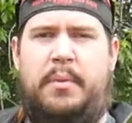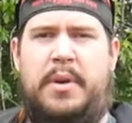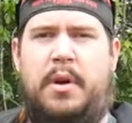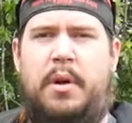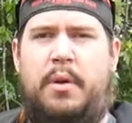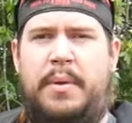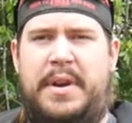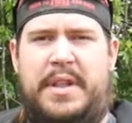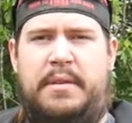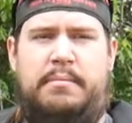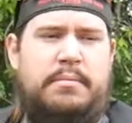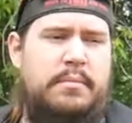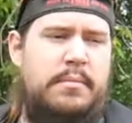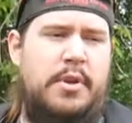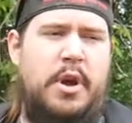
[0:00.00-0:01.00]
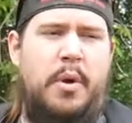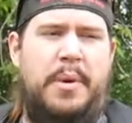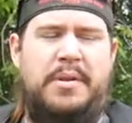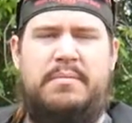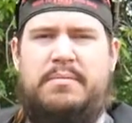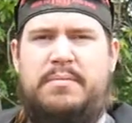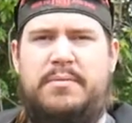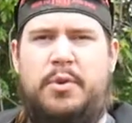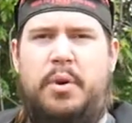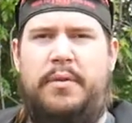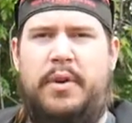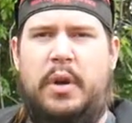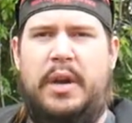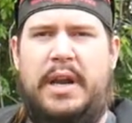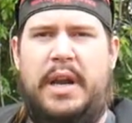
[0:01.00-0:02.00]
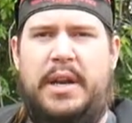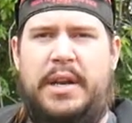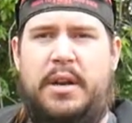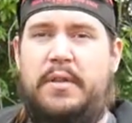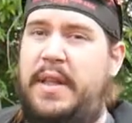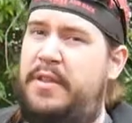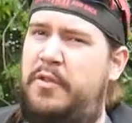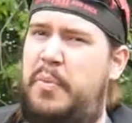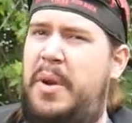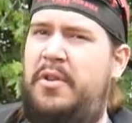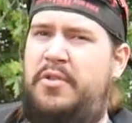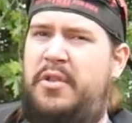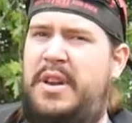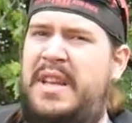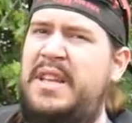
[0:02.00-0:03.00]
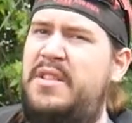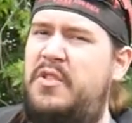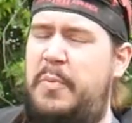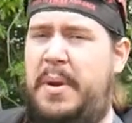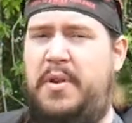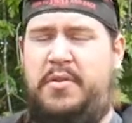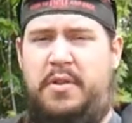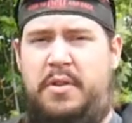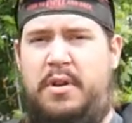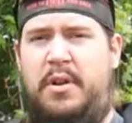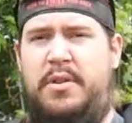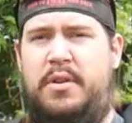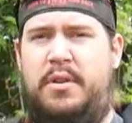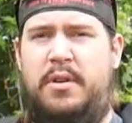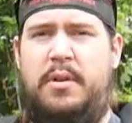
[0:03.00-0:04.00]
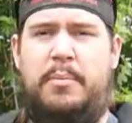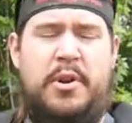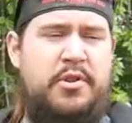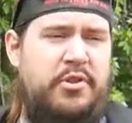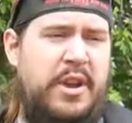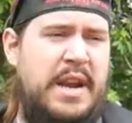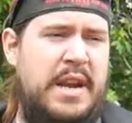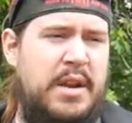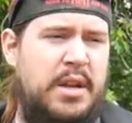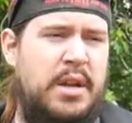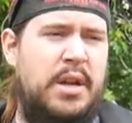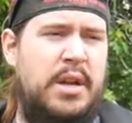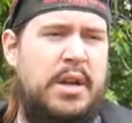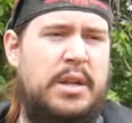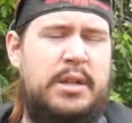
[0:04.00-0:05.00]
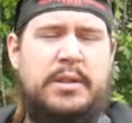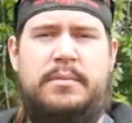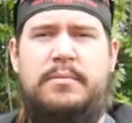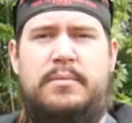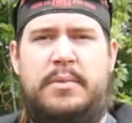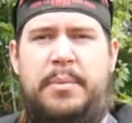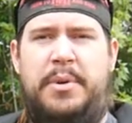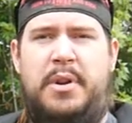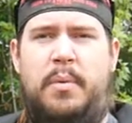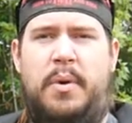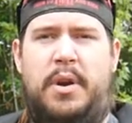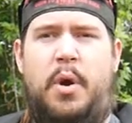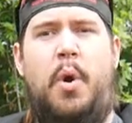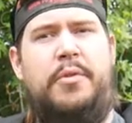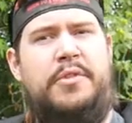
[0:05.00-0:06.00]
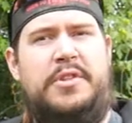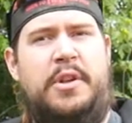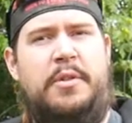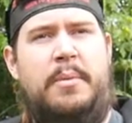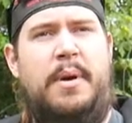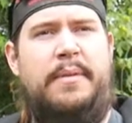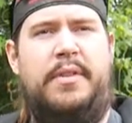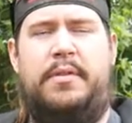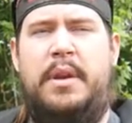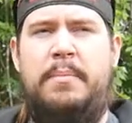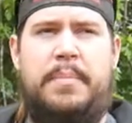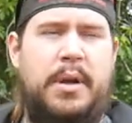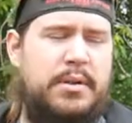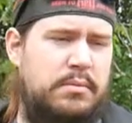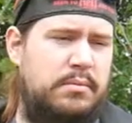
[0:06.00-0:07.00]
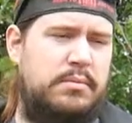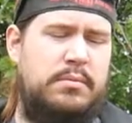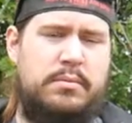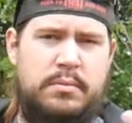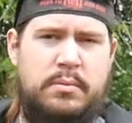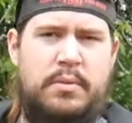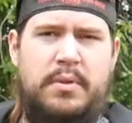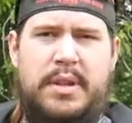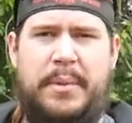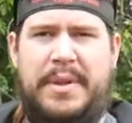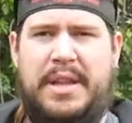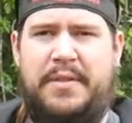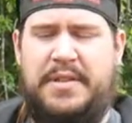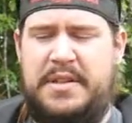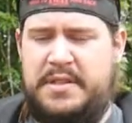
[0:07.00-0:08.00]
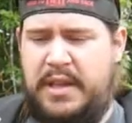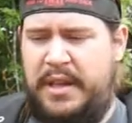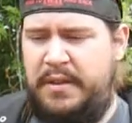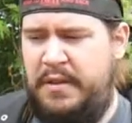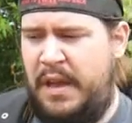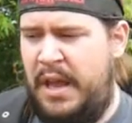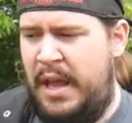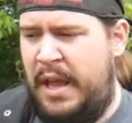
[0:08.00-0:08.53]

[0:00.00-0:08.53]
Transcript: we already know and sort of agree on here, that spears are neat, spears are underappreciated. We don't want to oversell them, obviously, but that we love these things.